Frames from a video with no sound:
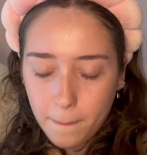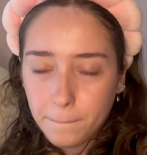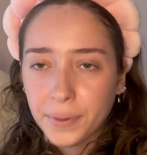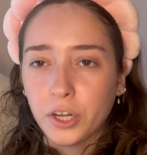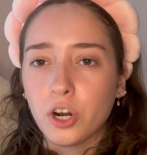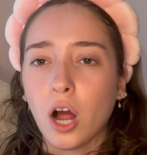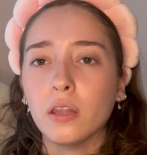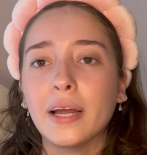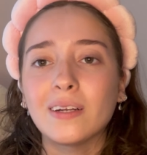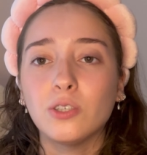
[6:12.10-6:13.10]
but they're not
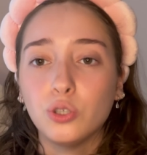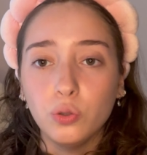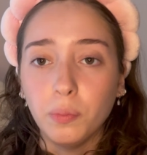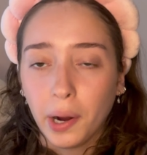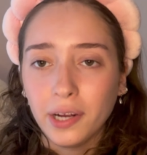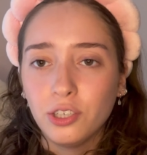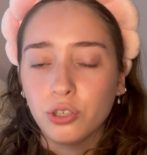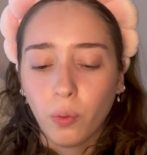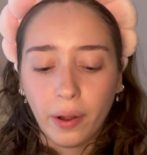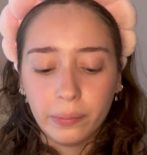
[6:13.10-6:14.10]
like too much
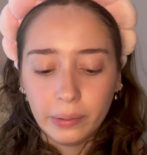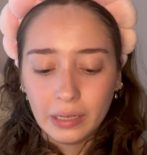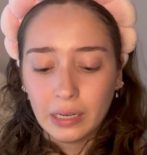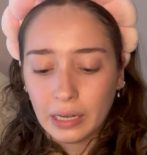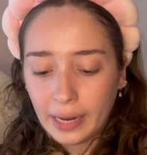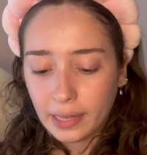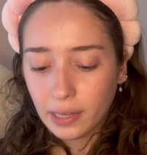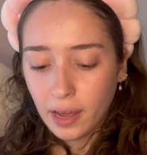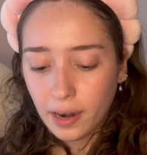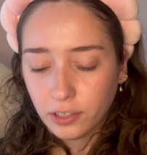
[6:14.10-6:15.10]
so i really like
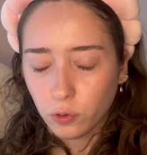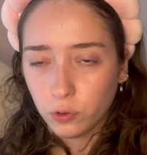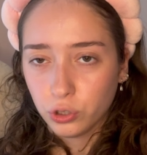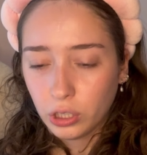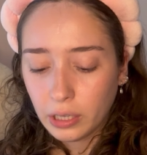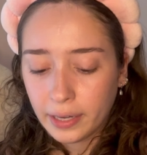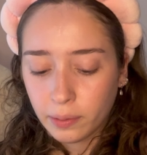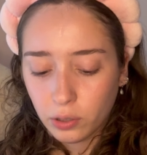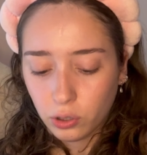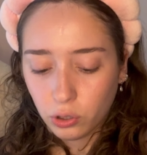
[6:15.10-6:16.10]
that i don't usually
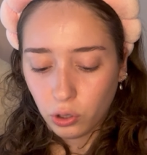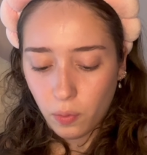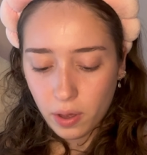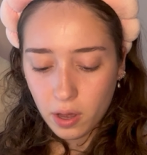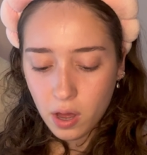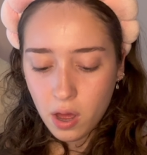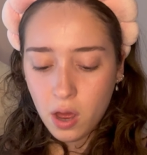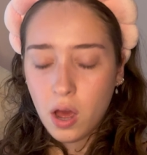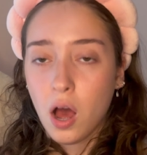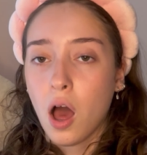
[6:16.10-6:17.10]
like glowy
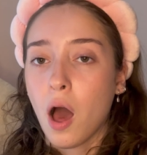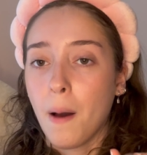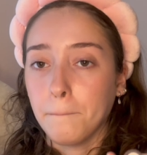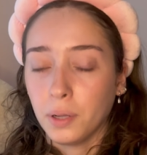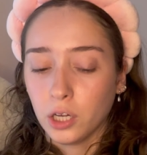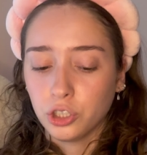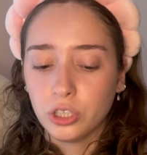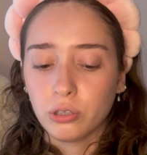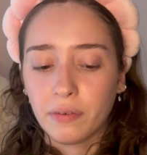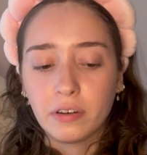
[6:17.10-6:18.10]
um
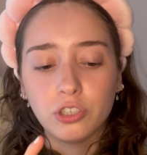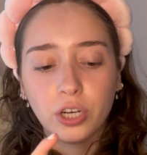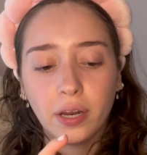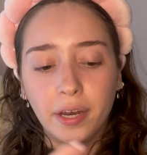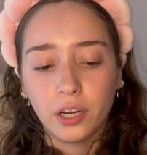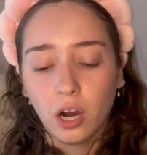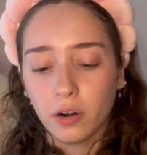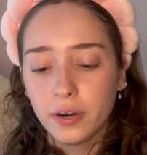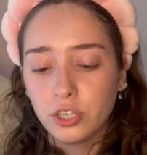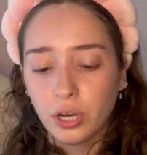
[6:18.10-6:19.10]
blushes so i've been in shade
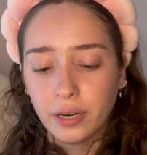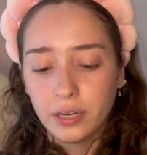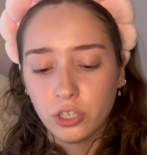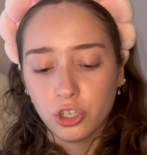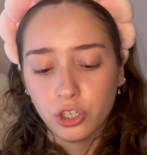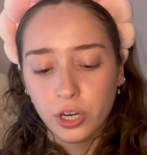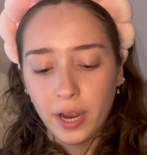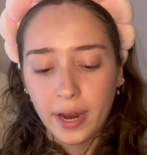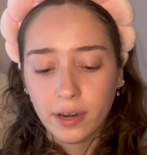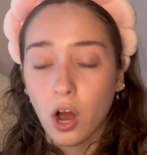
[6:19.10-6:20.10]
encourage and in
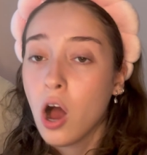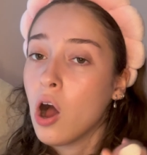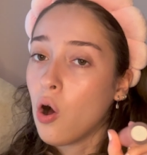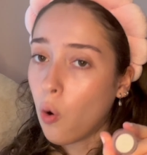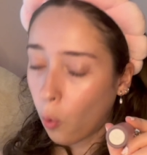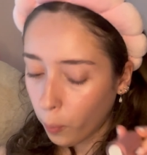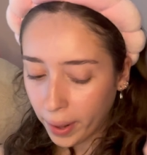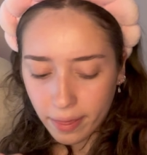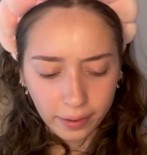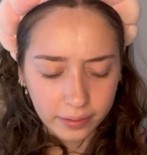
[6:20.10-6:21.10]
shade hope i
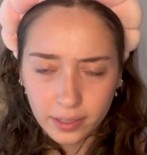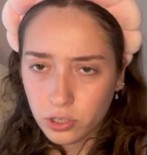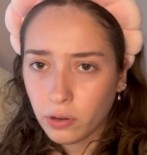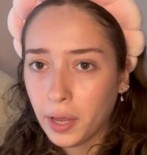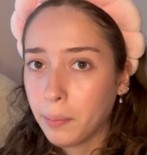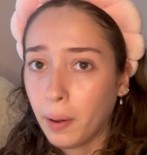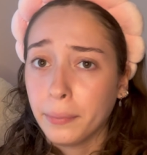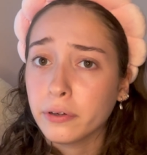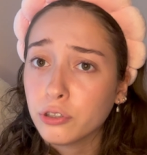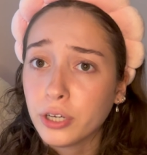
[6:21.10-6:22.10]
think these are like
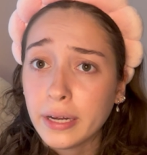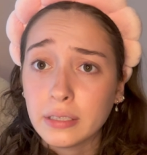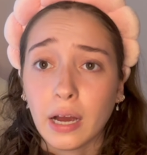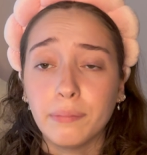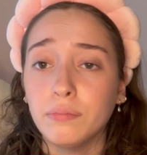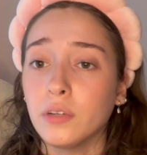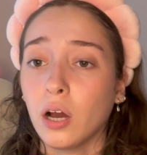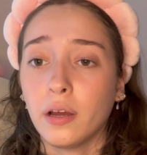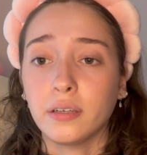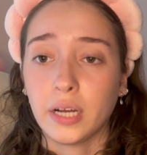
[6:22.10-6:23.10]
popular shades i'm
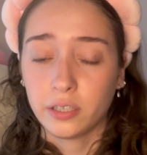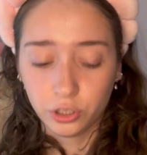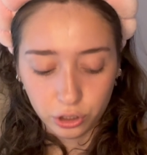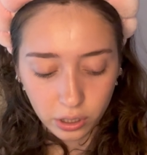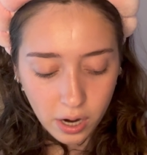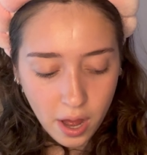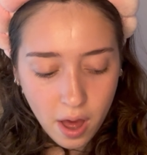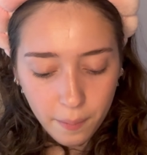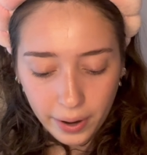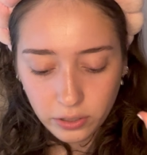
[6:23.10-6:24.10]
not exactly sure
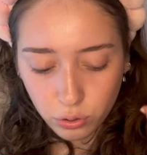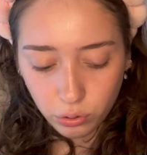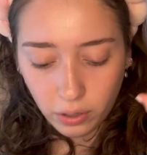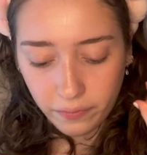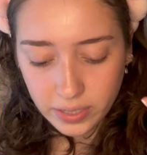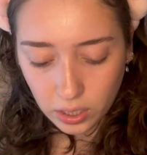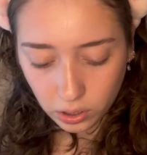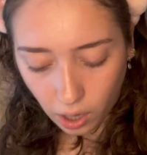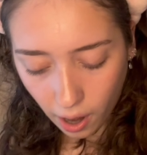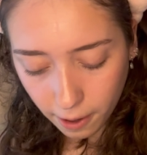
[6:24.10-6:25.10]
but i do love these a
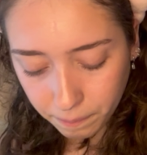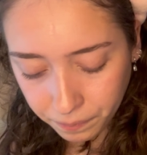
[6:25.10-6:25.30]
lot